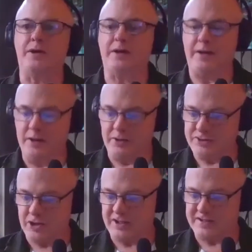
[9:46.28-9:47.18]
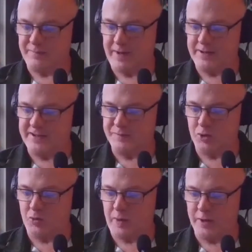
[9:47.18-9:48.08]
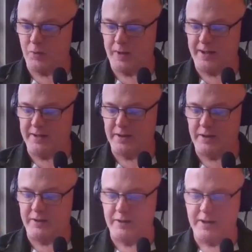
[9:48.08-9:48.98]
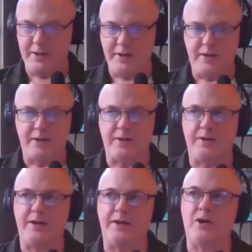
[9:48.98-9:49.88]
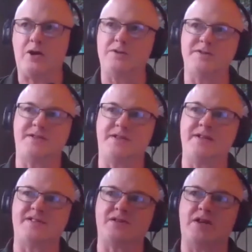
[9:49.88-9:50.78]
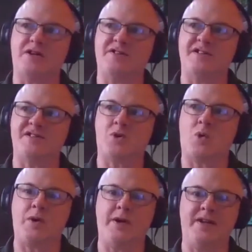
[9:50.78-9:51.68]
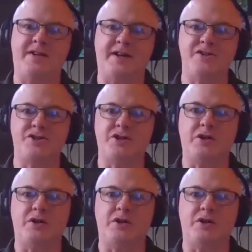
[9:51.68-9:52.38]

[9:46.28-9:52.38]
Hills talks about in his book Wide Awake. He calls this disorientation.